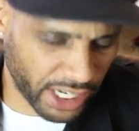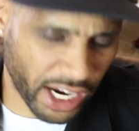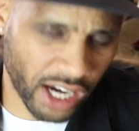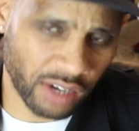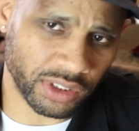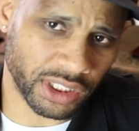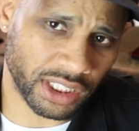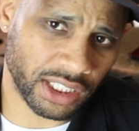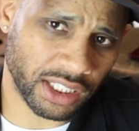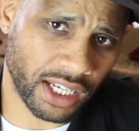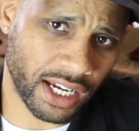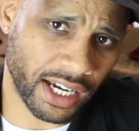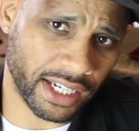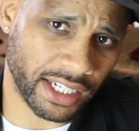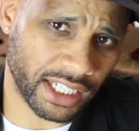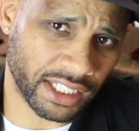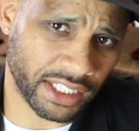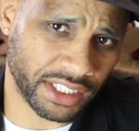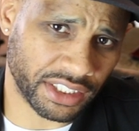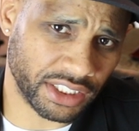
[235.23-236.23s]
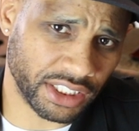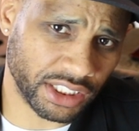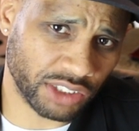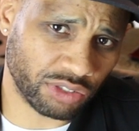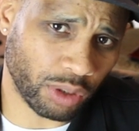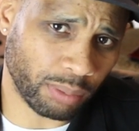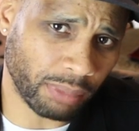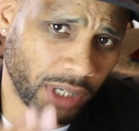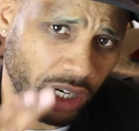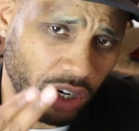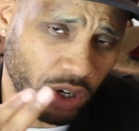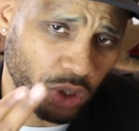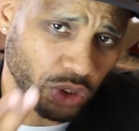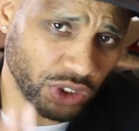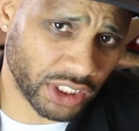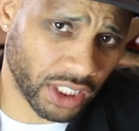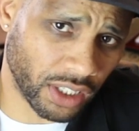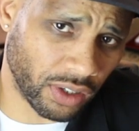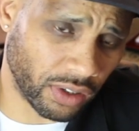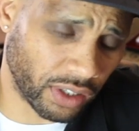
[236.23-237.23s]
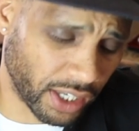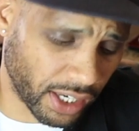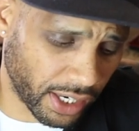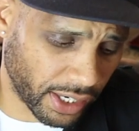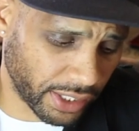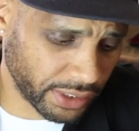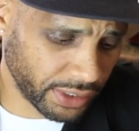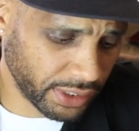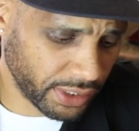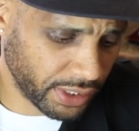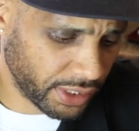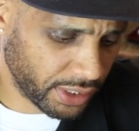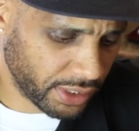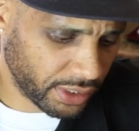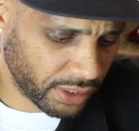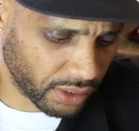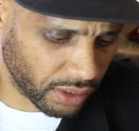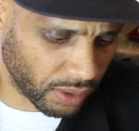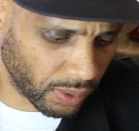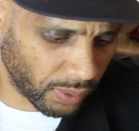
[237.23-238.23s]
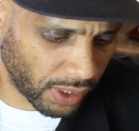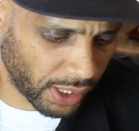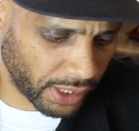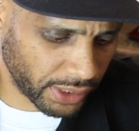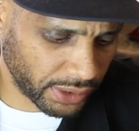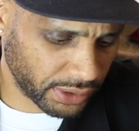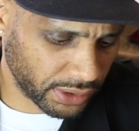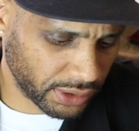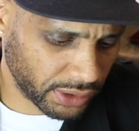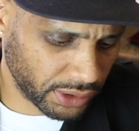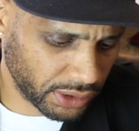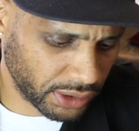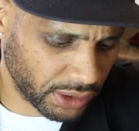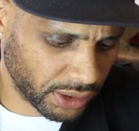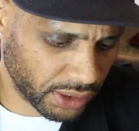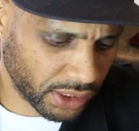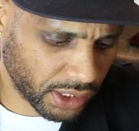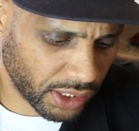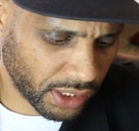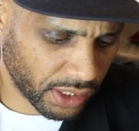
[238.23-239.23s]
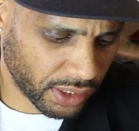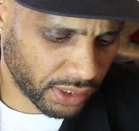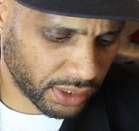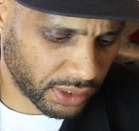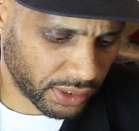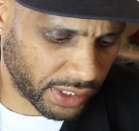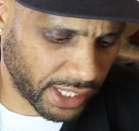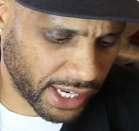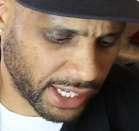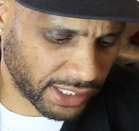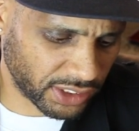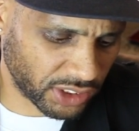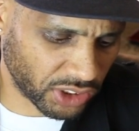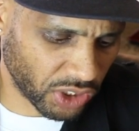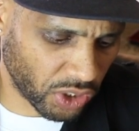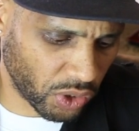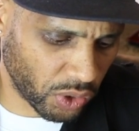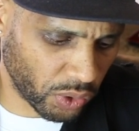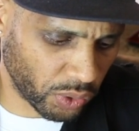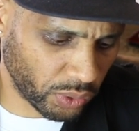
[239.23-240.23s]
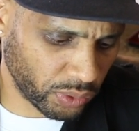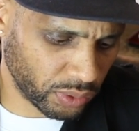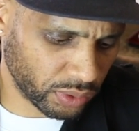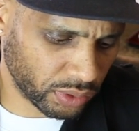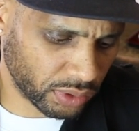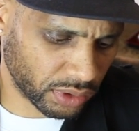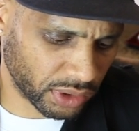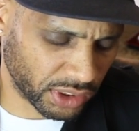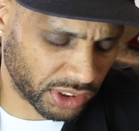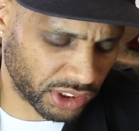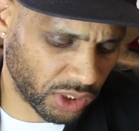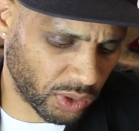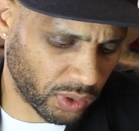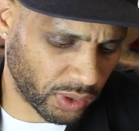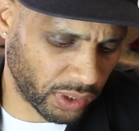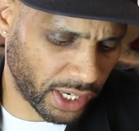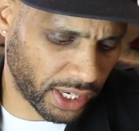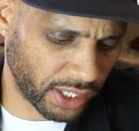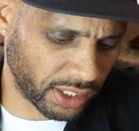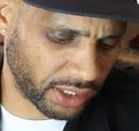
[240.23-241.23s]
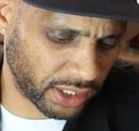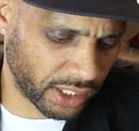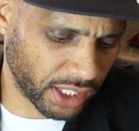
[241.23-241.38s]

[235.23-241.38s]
Calvin Klein, I get these from my wholesale guy. All right. That sold. It's going out of the